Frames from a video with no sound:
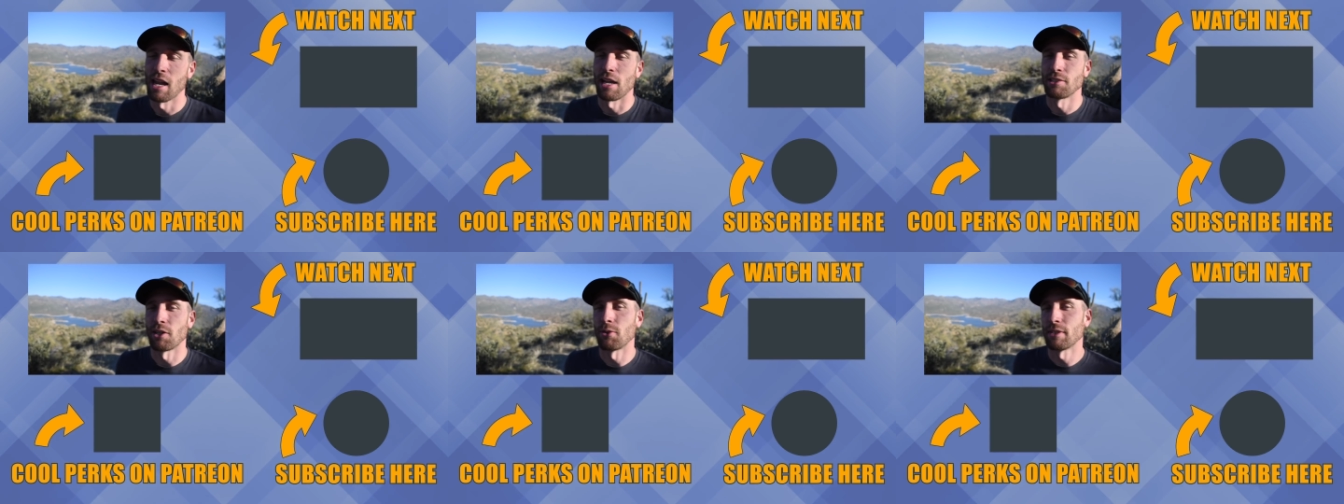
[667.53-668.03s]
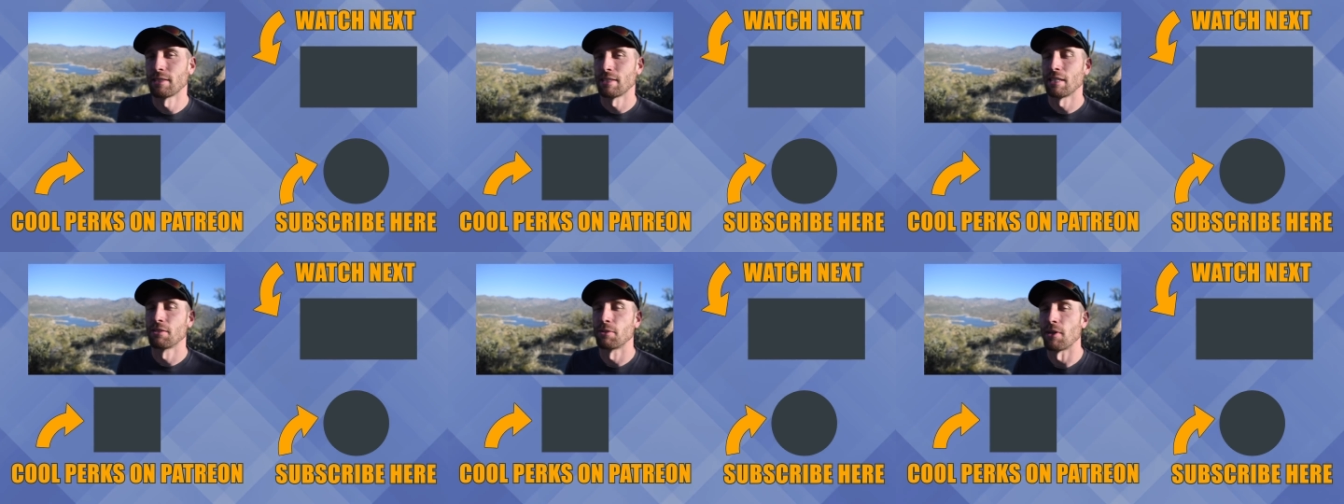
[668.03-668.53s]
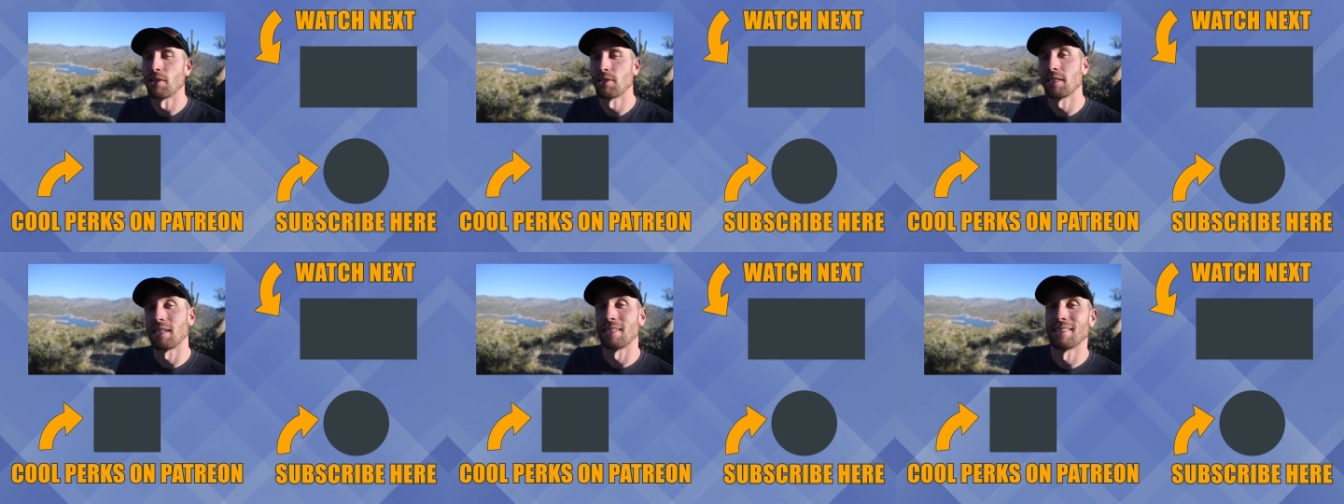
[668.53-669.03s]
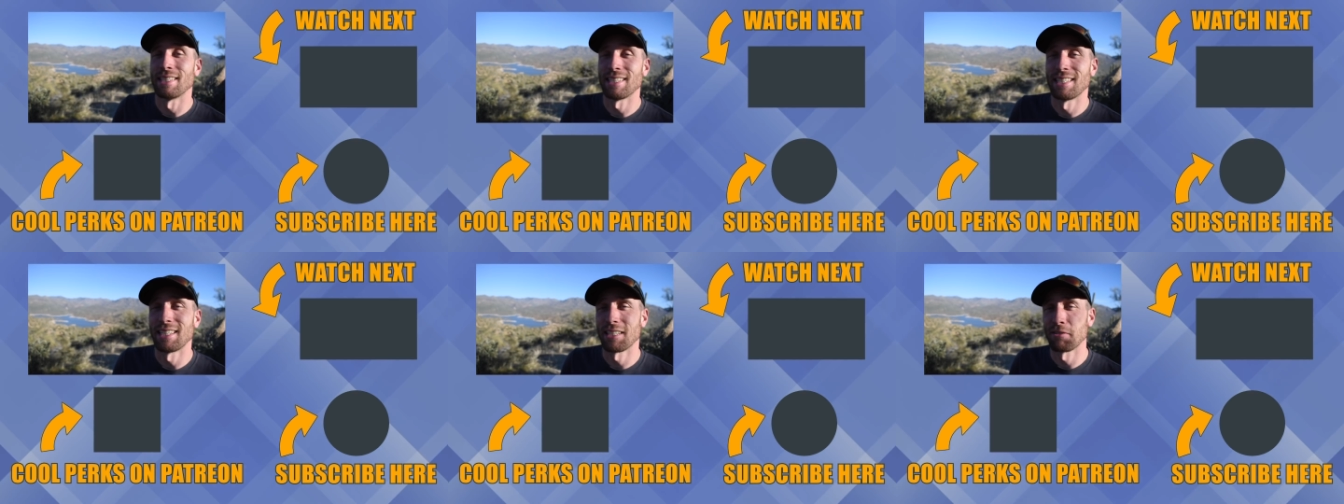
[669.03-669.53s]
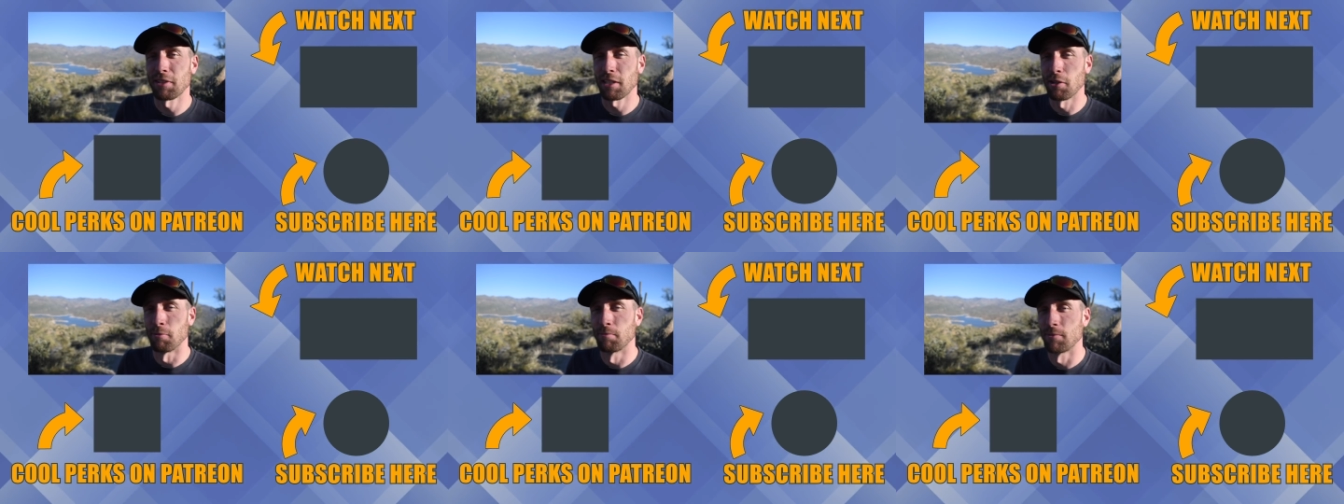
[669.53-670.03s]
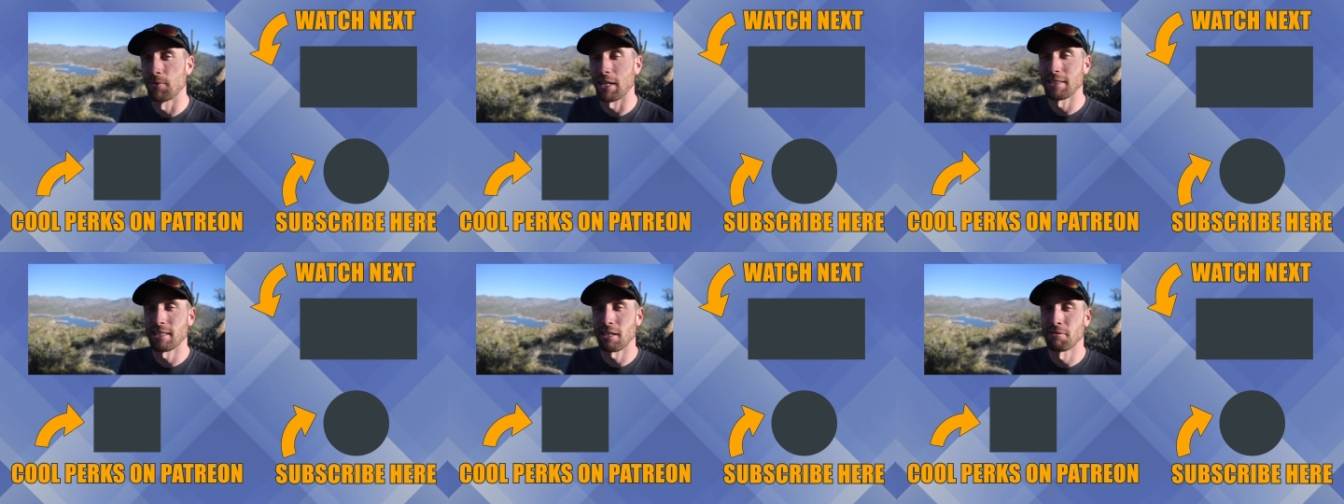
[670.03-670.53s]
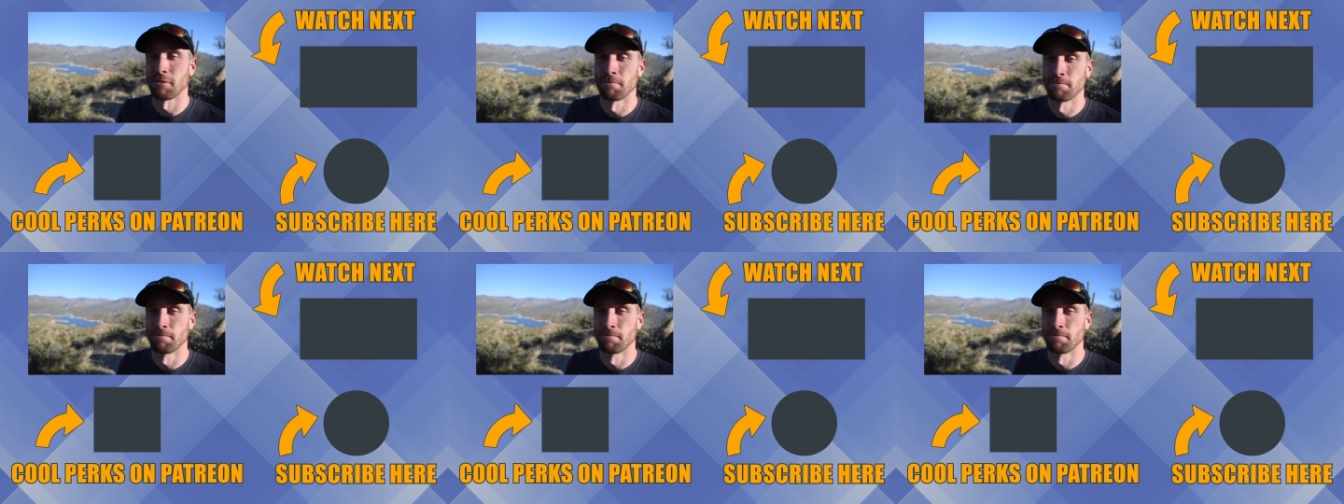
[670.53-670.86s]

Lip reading: As always, thanks for watching, and I'll see you in the next video. Ride safe.